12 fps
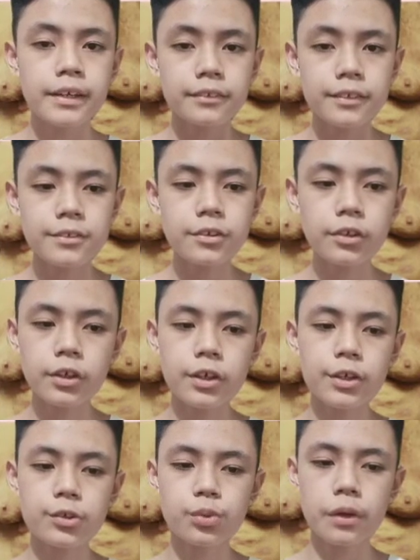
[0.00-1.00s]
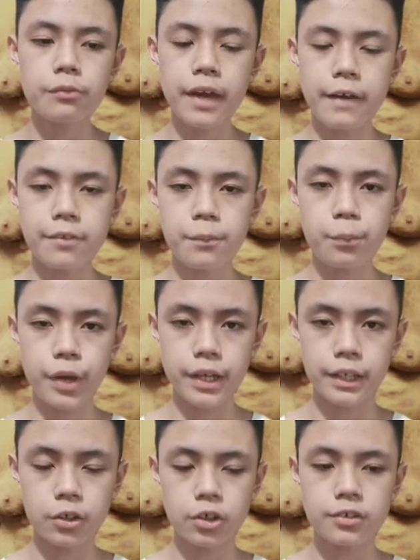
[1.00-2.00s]
This occurs when we have a
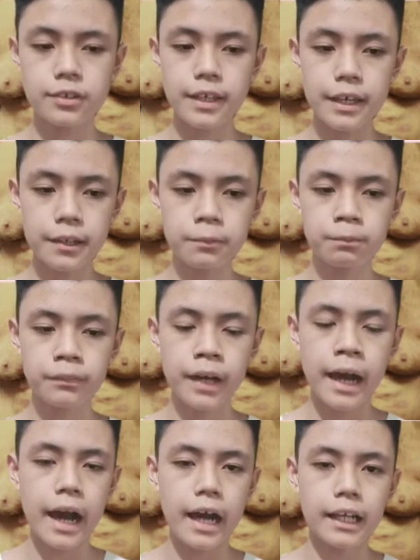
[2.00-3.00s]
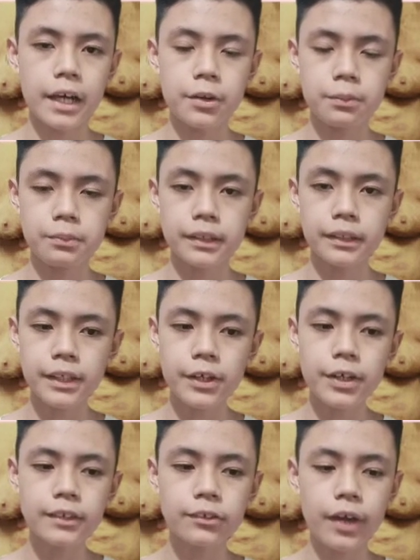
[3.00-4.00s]
break in our skin, allowing
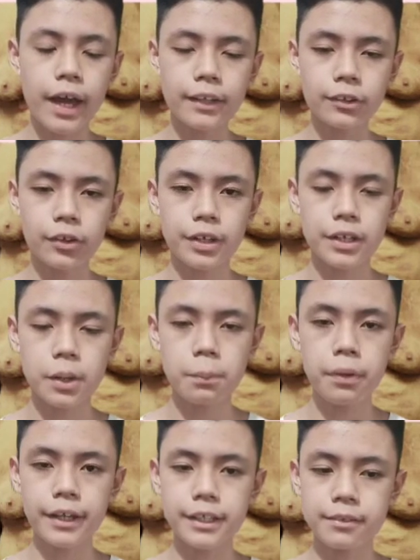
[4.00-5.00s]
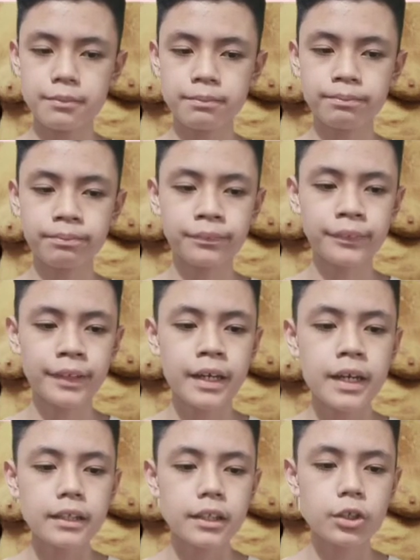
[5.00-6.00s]
bacteria to enter in our body.
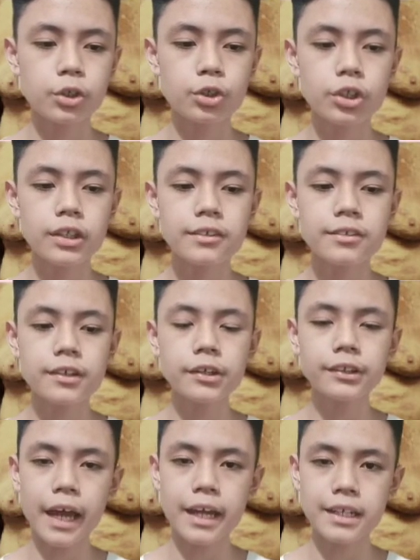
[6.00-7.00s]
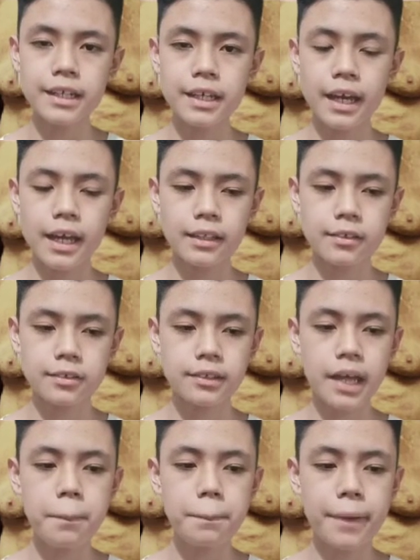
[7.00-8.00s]
They usually start tiny and as
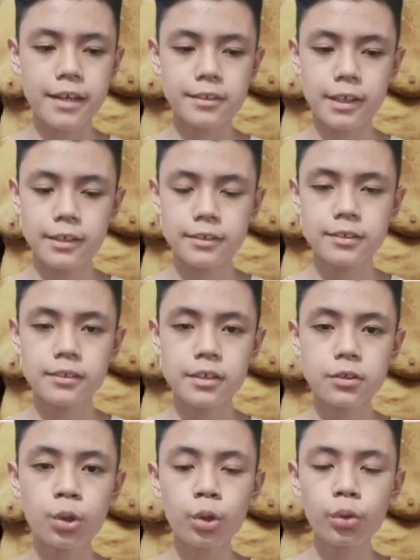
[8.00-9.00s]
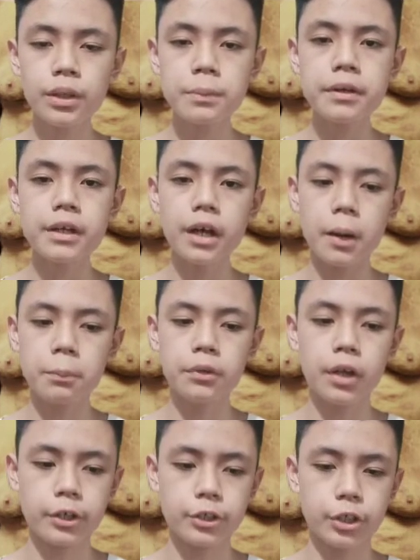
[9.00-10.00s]
time passes, they slowly become
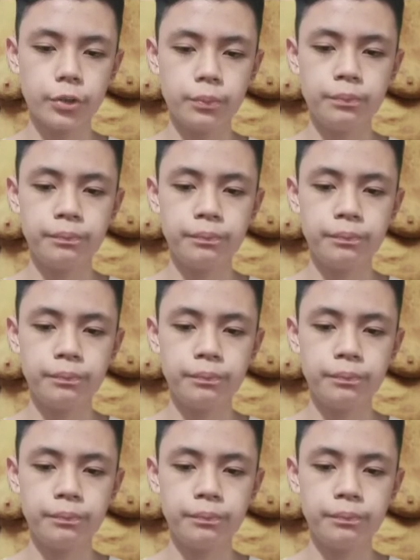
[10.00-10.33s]
larger.